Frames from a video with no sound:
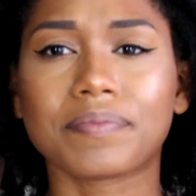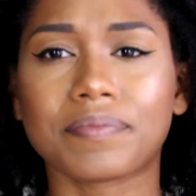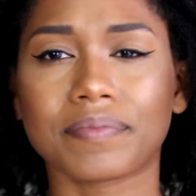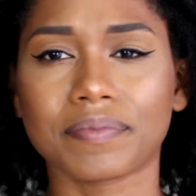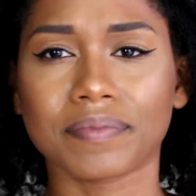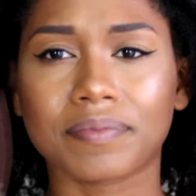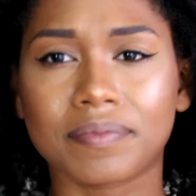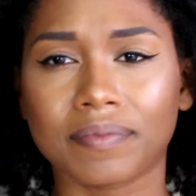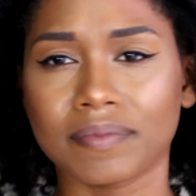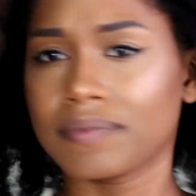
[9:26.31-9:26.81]

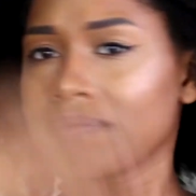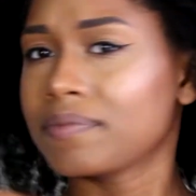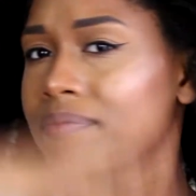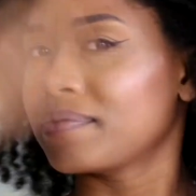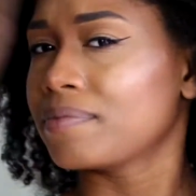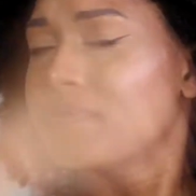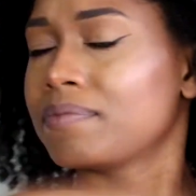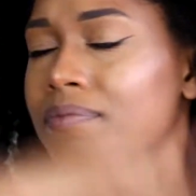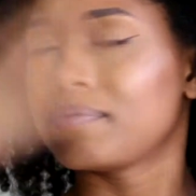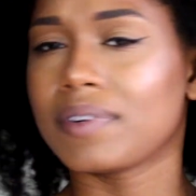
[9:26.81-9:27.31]

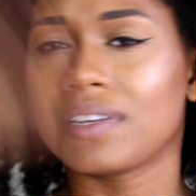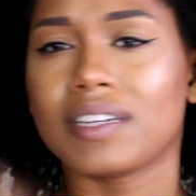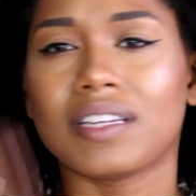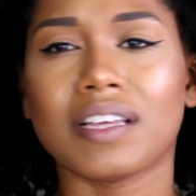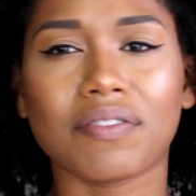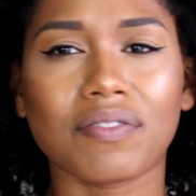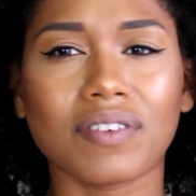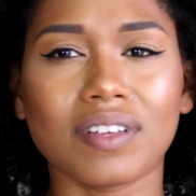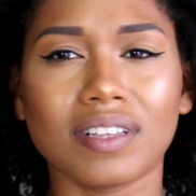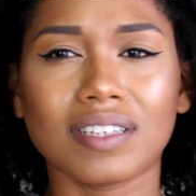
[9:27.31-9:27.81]
But it
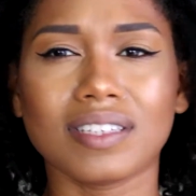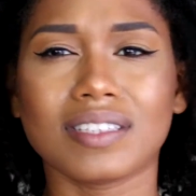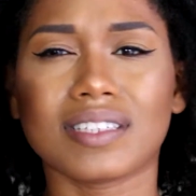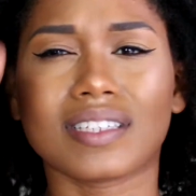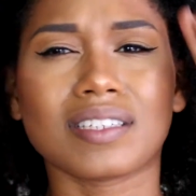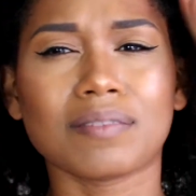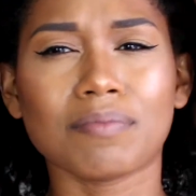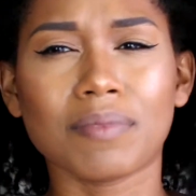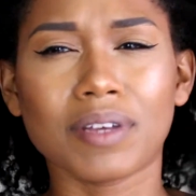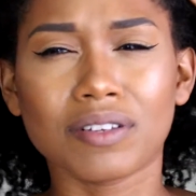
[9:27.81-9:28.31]
definitely
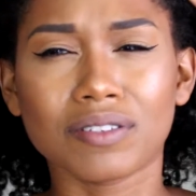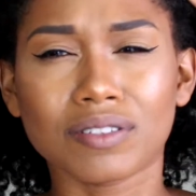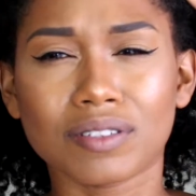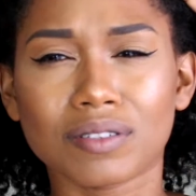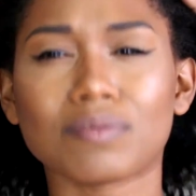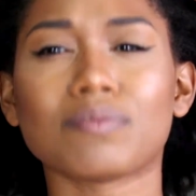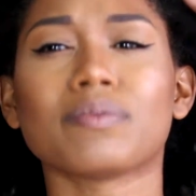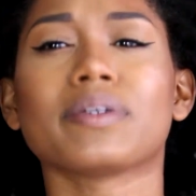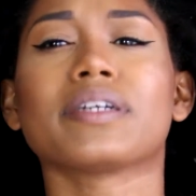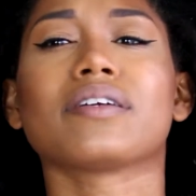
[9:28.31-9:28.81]

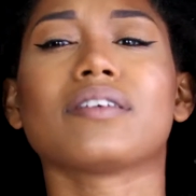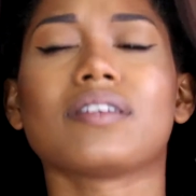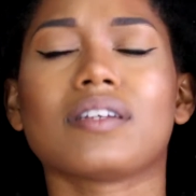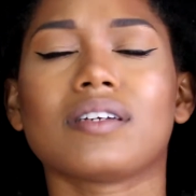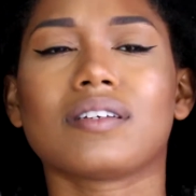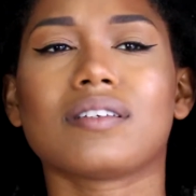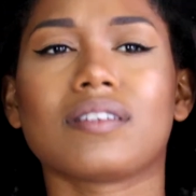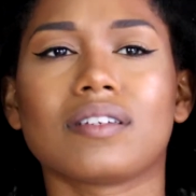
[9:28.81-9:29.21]
smells weird.